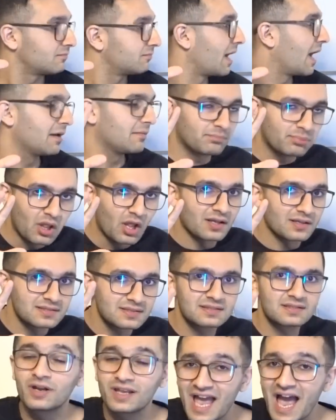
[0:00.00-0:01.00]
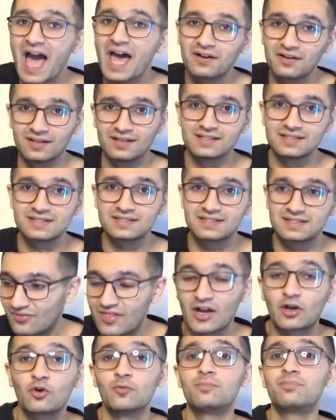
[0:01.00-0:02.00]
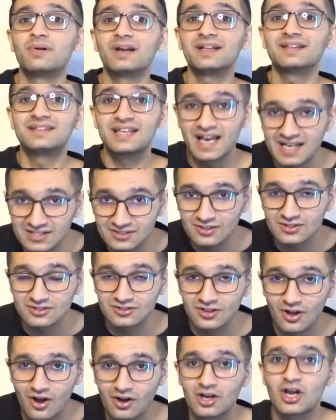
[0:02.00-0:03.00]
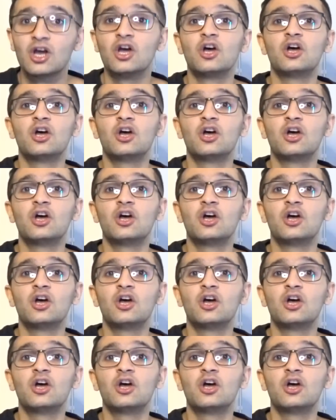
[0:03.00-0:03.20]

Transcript: and plus catalysts that could bring Tesla stock